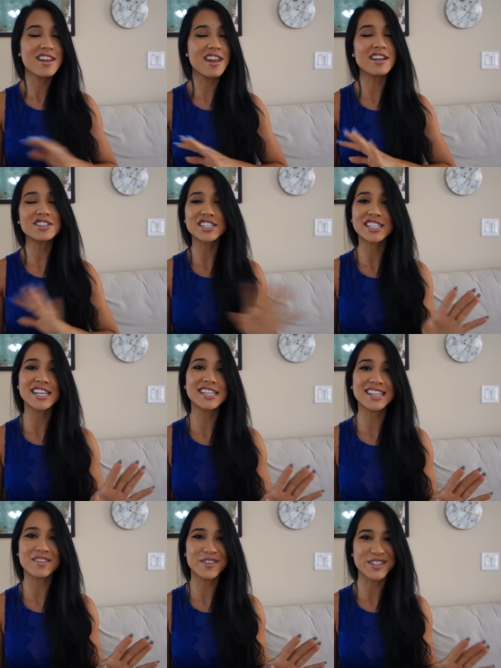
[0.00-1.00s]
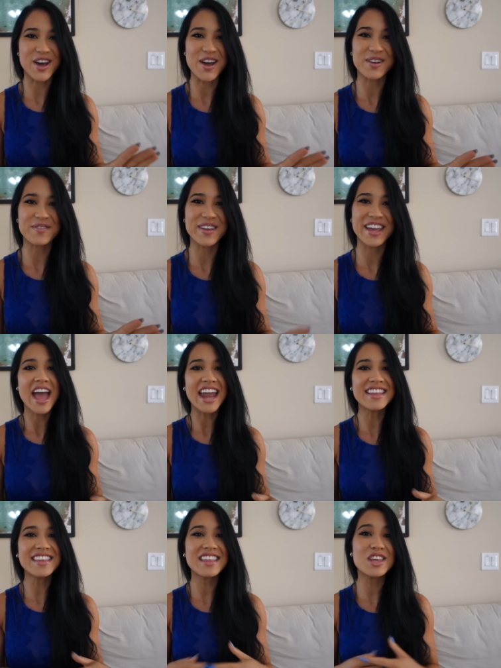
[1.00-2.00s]
not just things on photography,
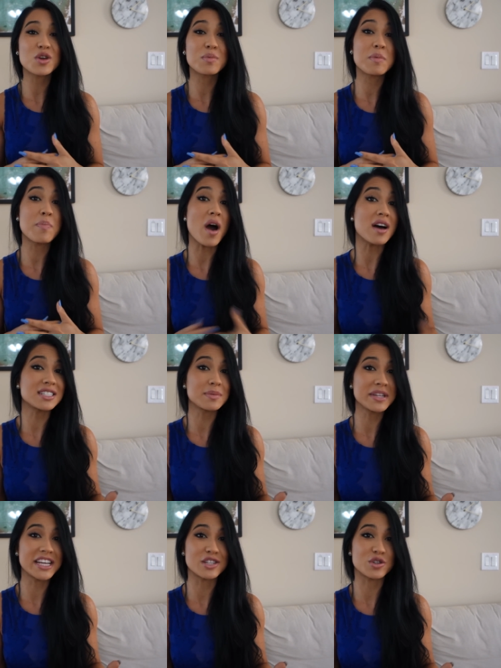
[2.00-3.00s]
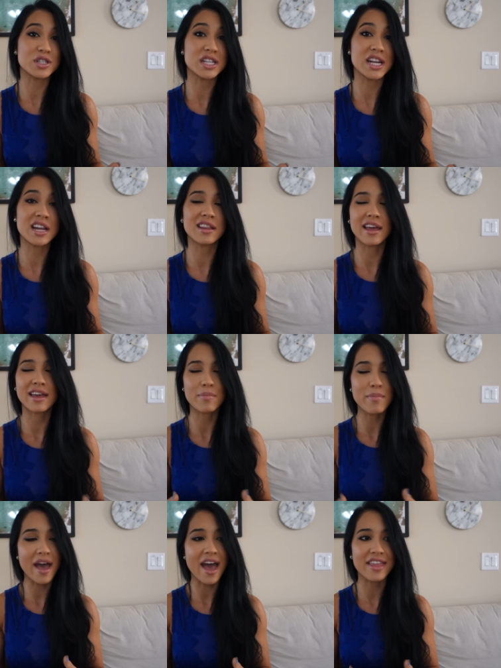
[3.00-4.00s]
anything that you could be possibly interested in, like
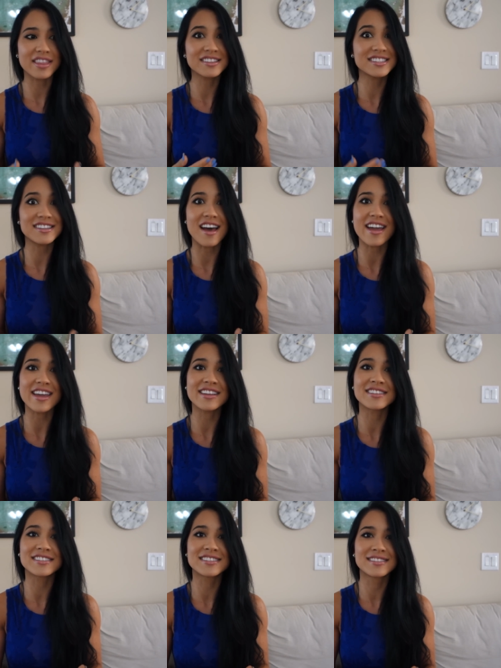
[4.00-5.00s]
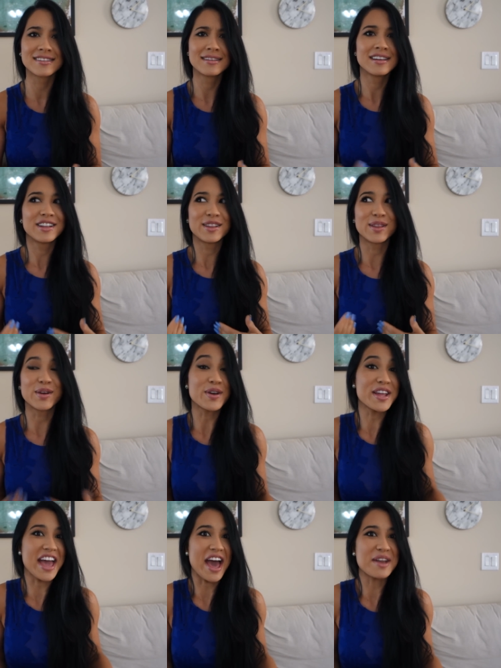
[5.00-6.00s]
math, science,
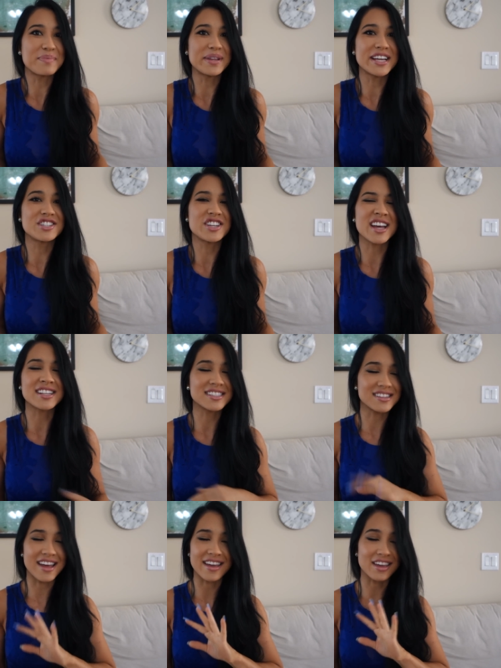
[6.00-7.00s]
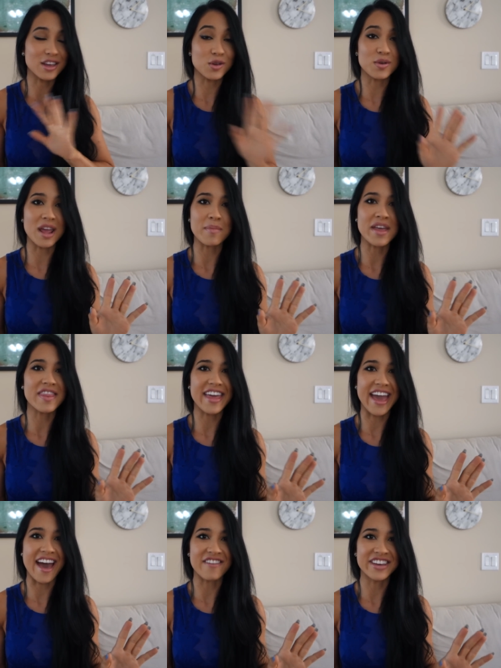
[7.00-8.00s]
learning how to play chess, like you name it,
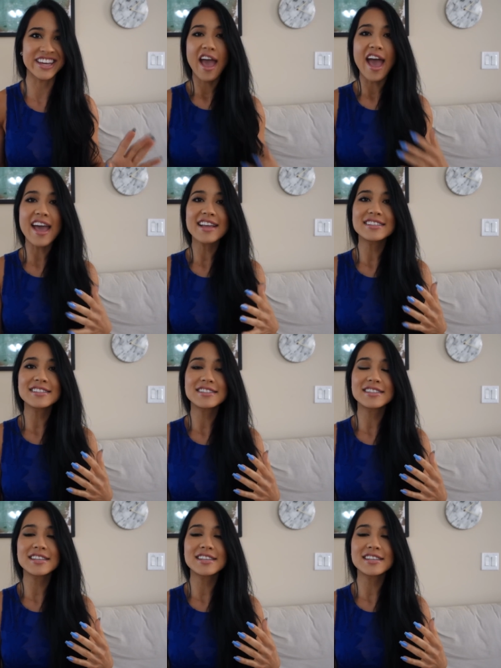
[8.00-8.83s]
they have it. And